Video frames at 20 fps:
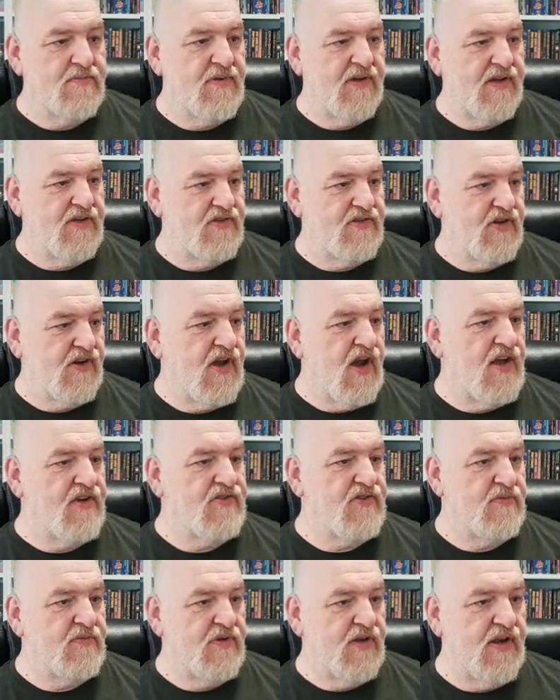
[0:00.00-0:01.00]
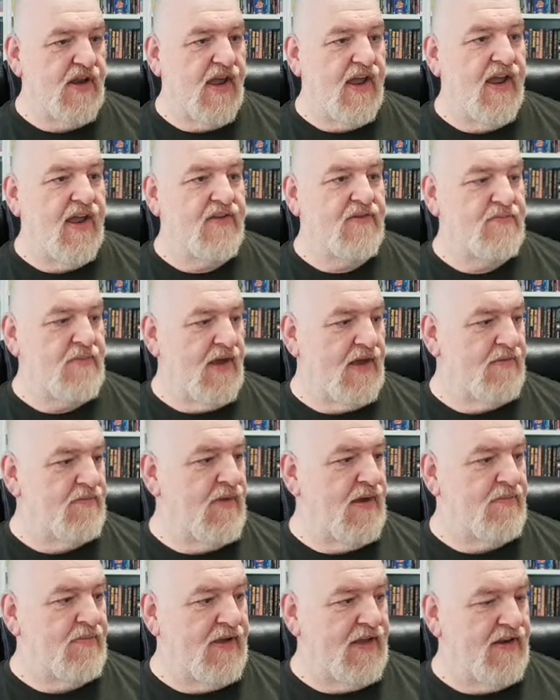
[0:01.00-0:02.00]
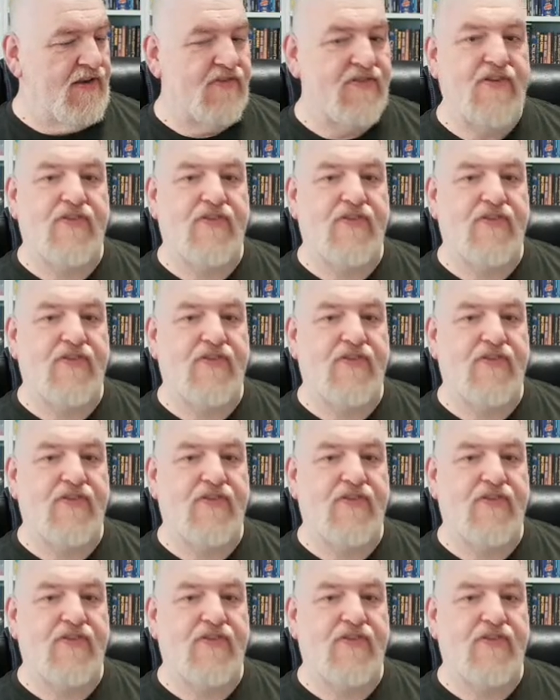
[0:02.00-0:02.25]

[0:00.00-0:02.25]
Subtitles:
because your costume today has made my penis